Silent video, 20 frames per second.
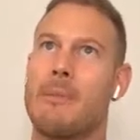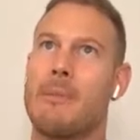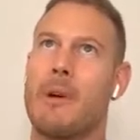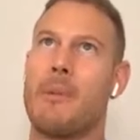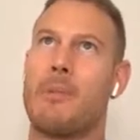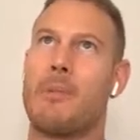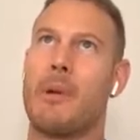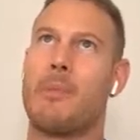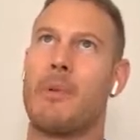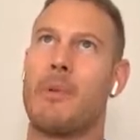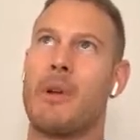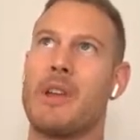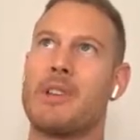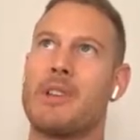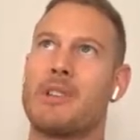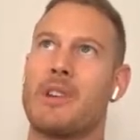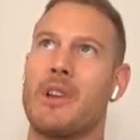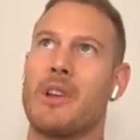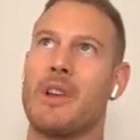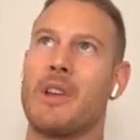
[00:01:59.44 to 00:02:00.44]
in my
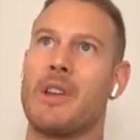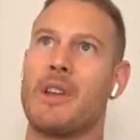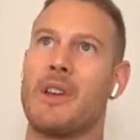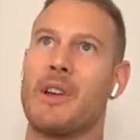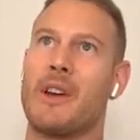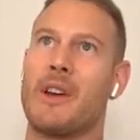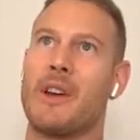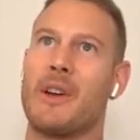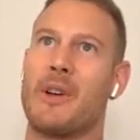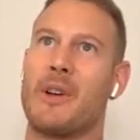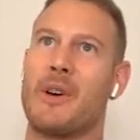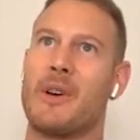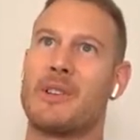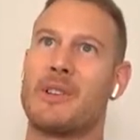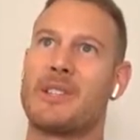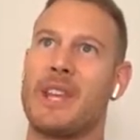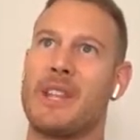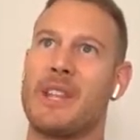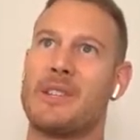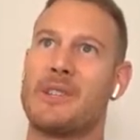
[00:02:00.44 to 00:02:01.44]
preparation, I got a
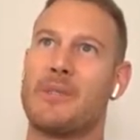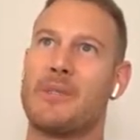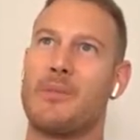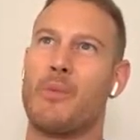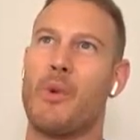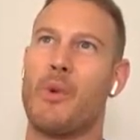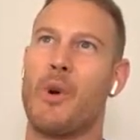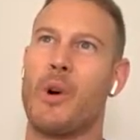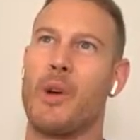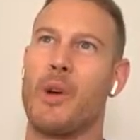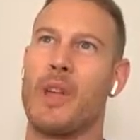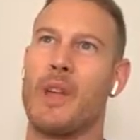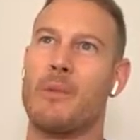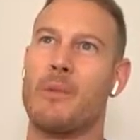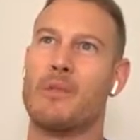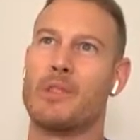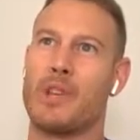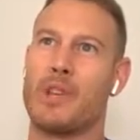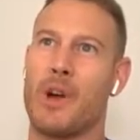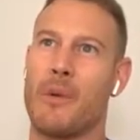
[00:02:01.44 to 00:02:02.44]
sense of what he
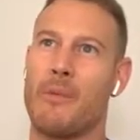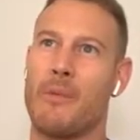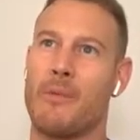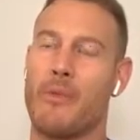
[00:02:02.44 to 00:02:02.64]
was going